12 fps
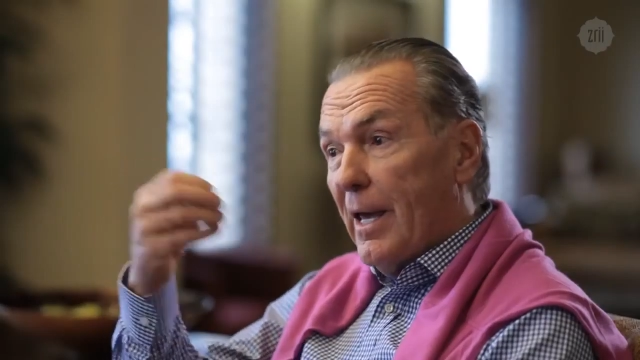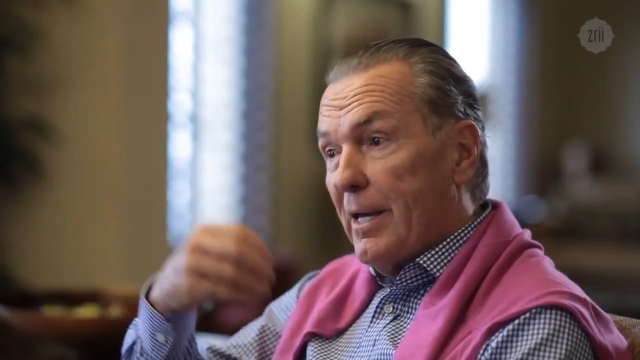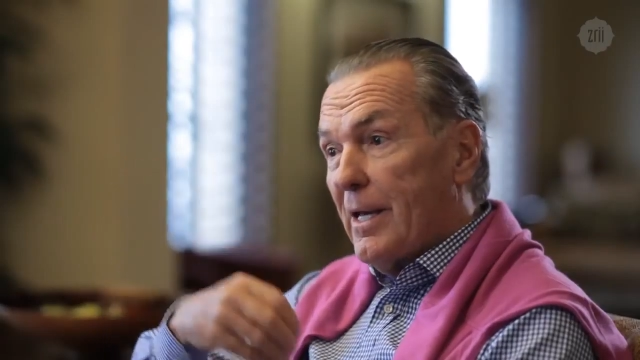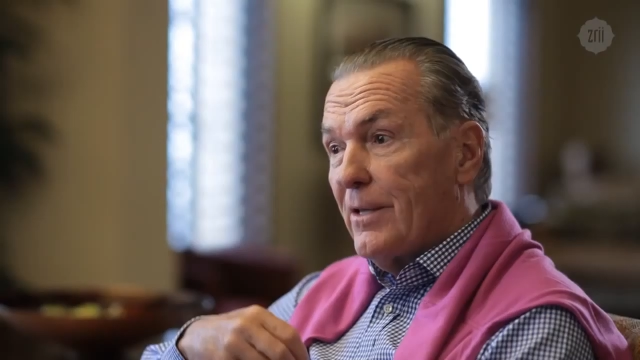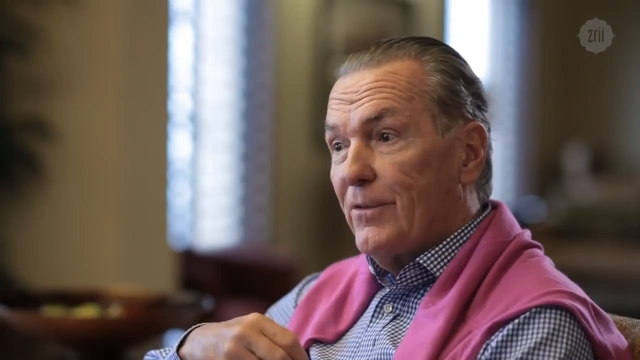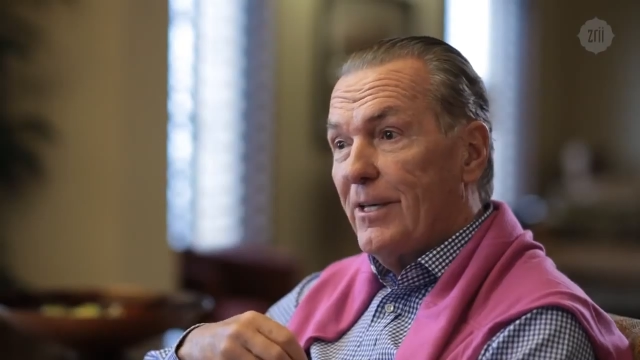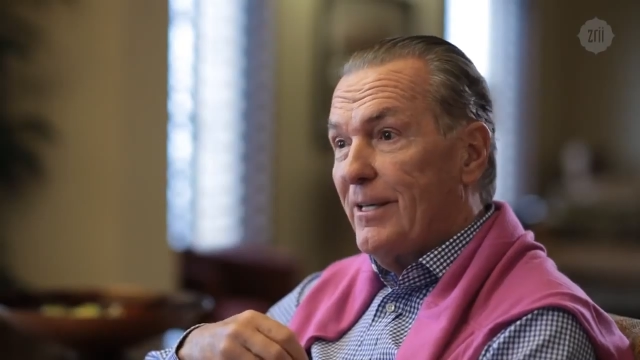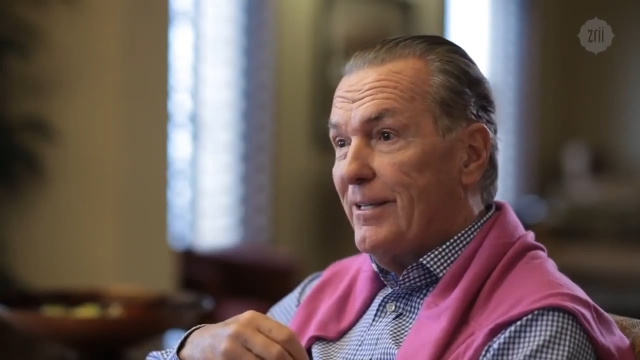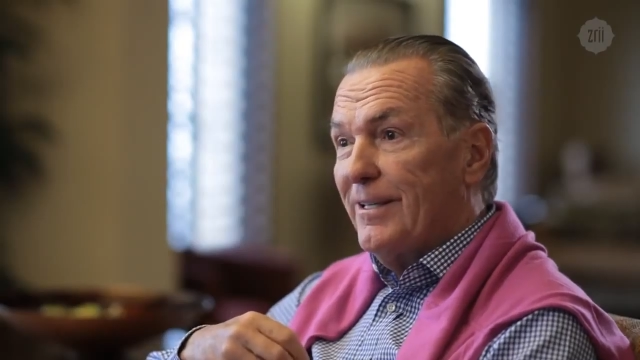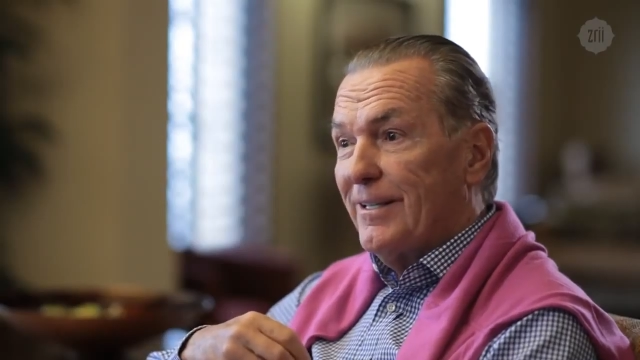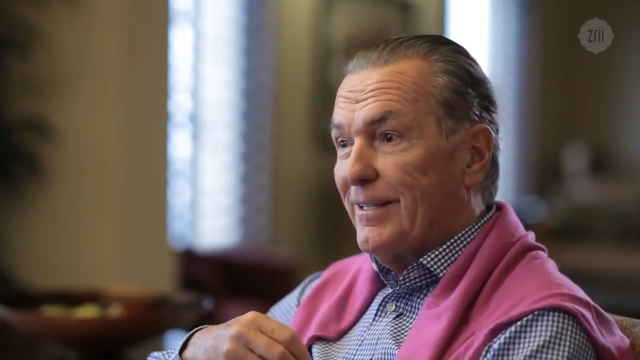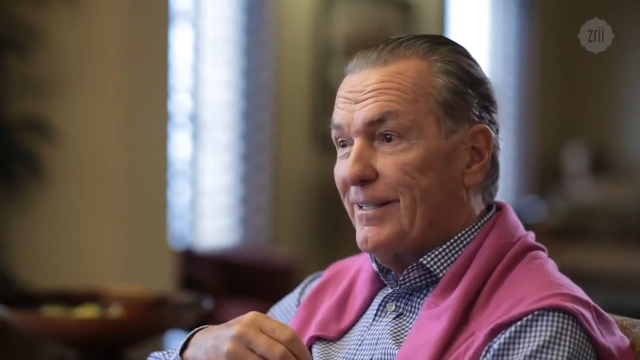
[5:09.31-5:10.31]
And I
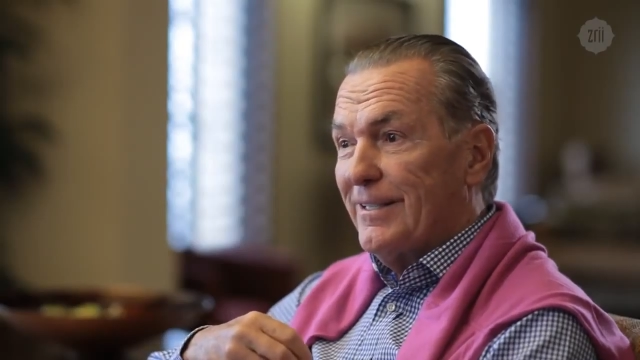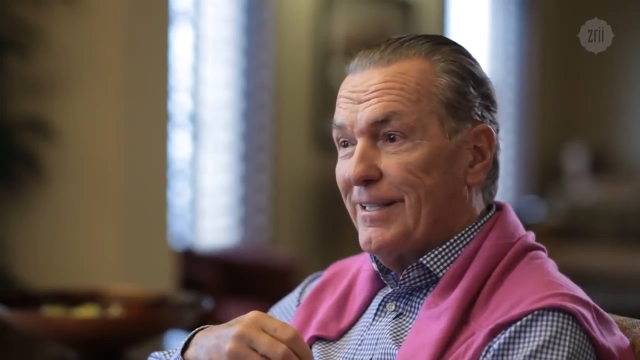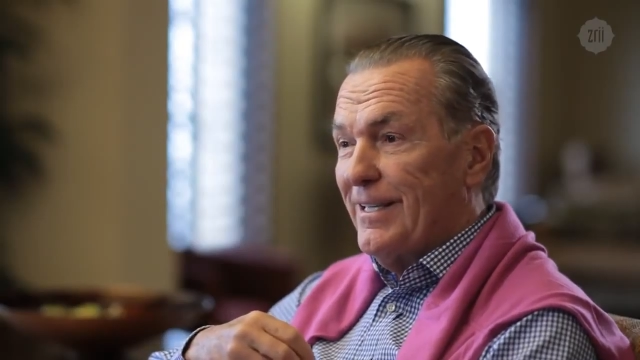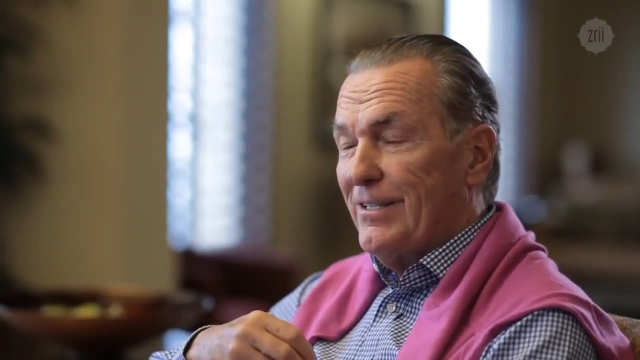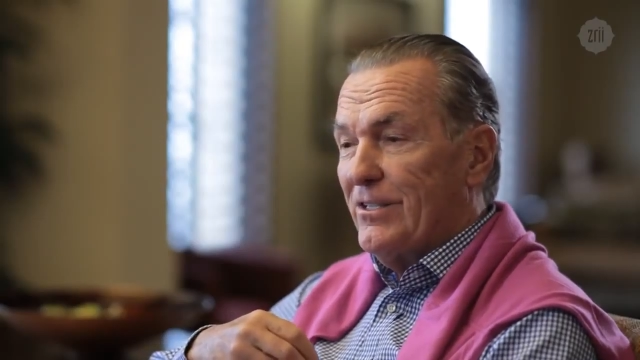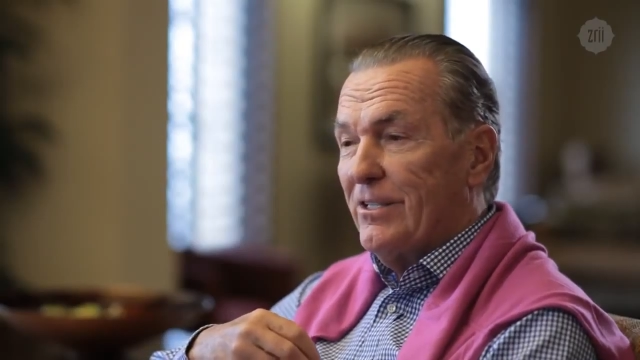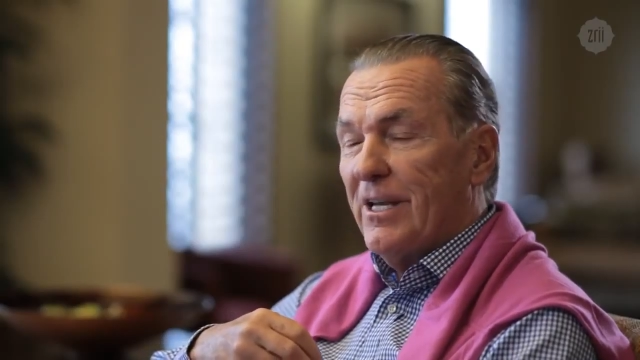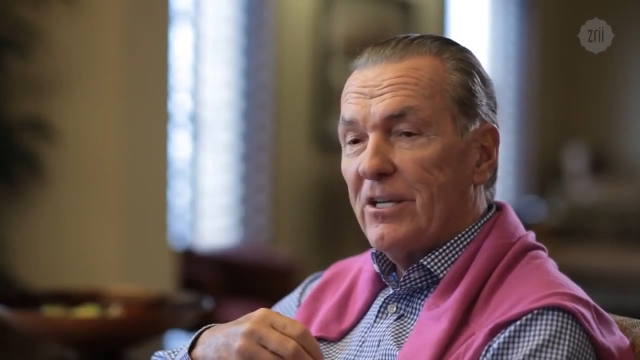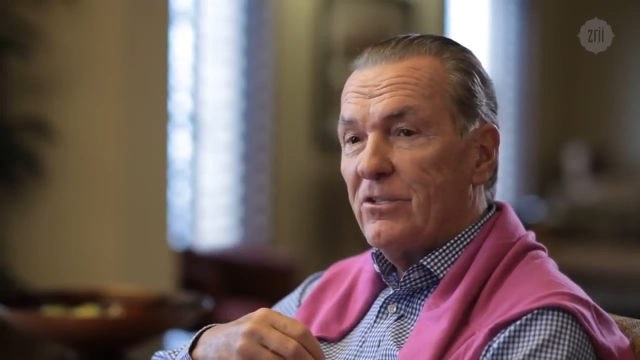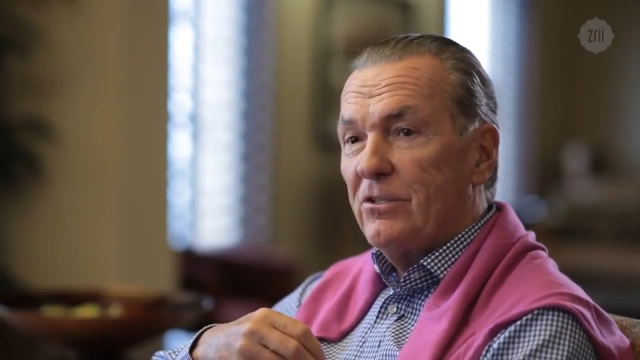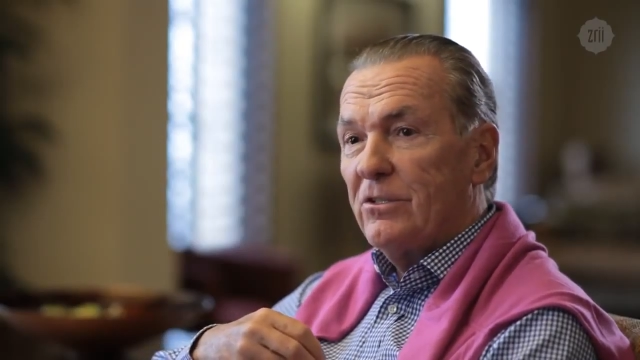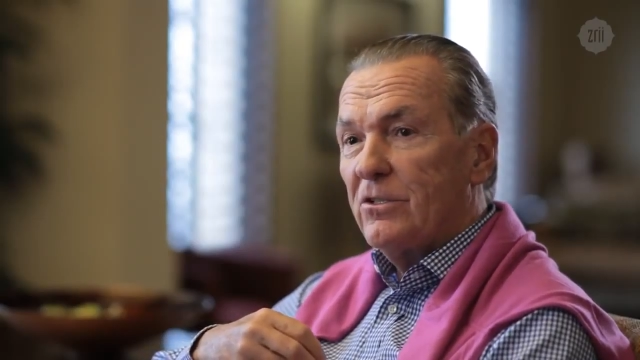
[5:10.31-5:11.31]
think his
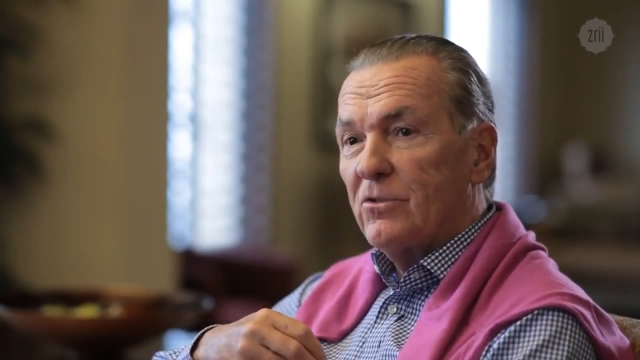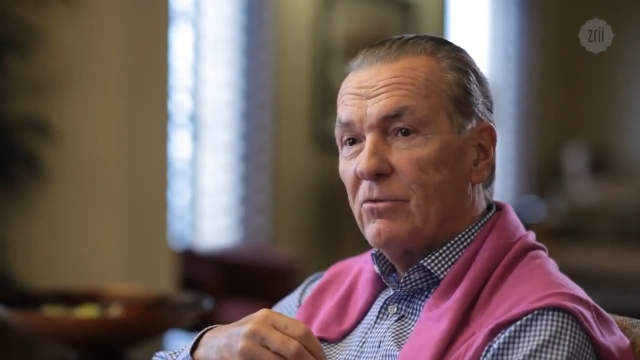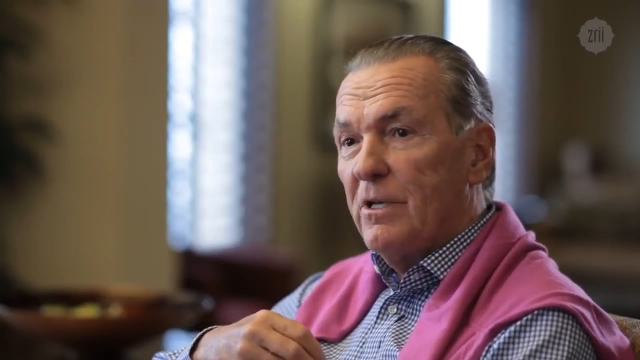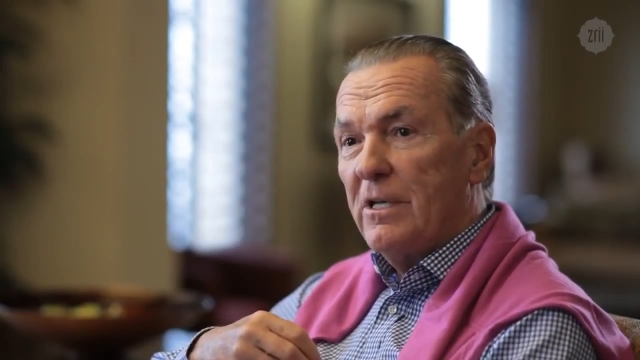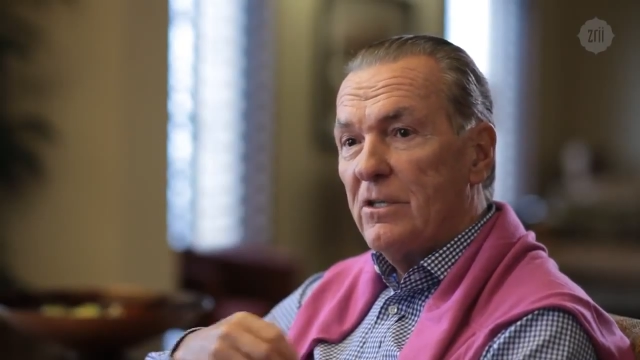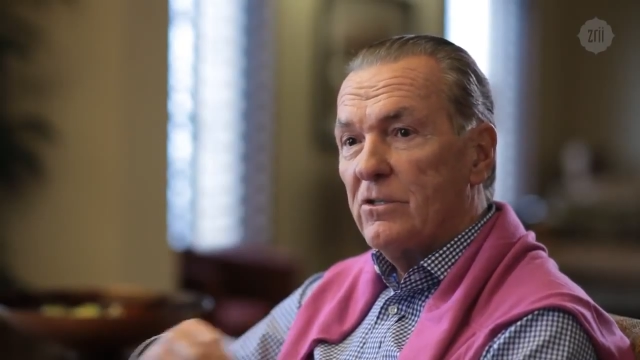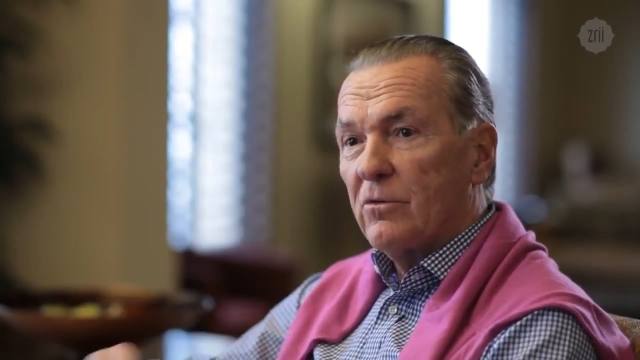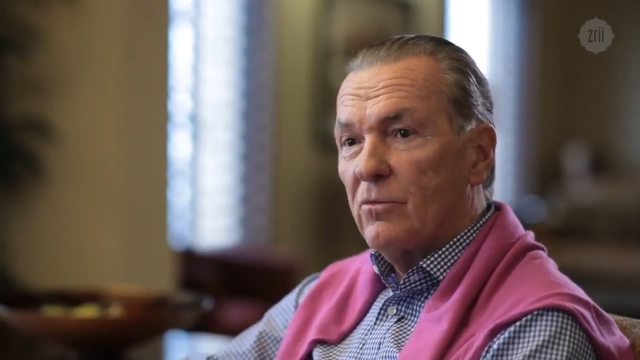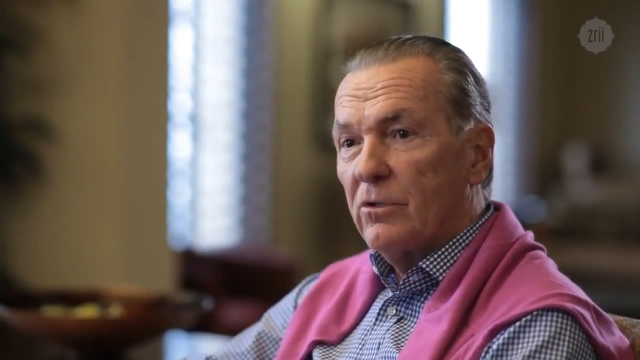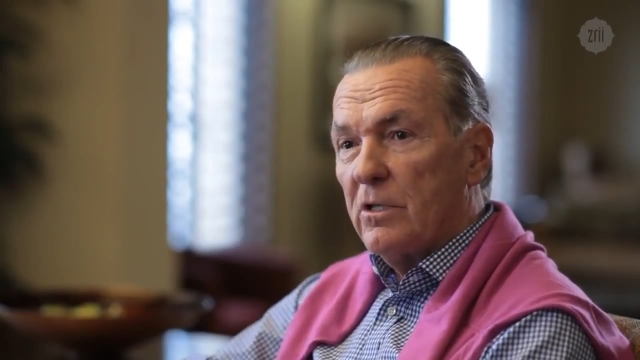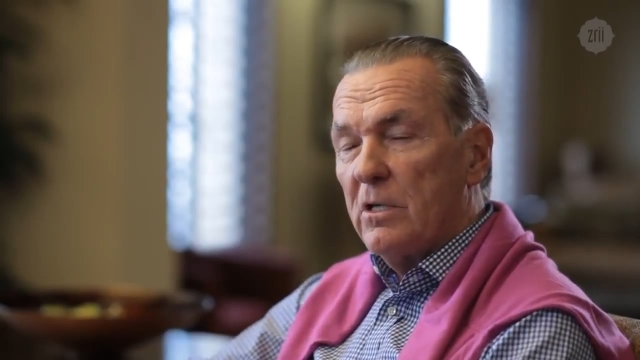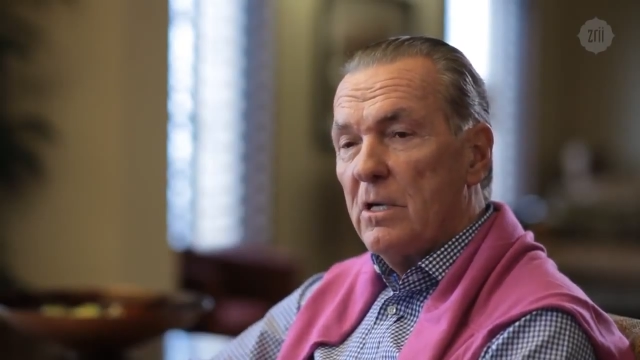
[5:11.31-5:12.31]
connection to Zrii is a
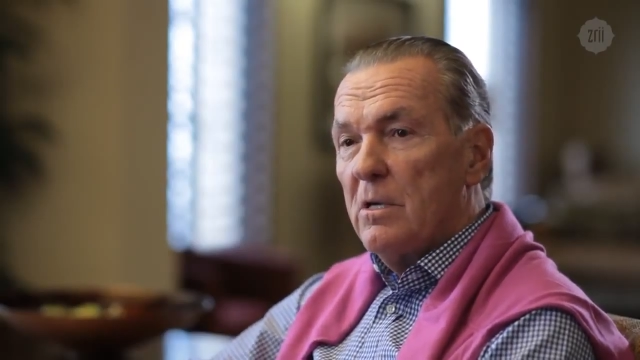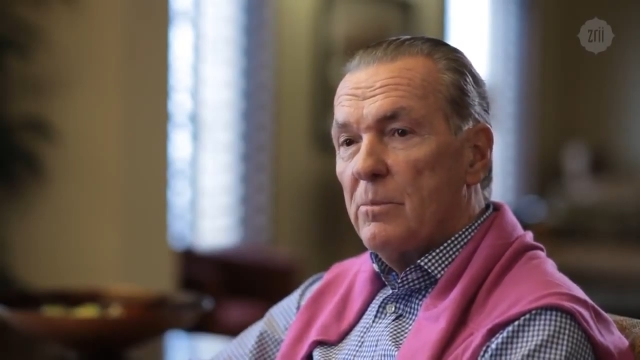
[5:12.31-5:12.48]
really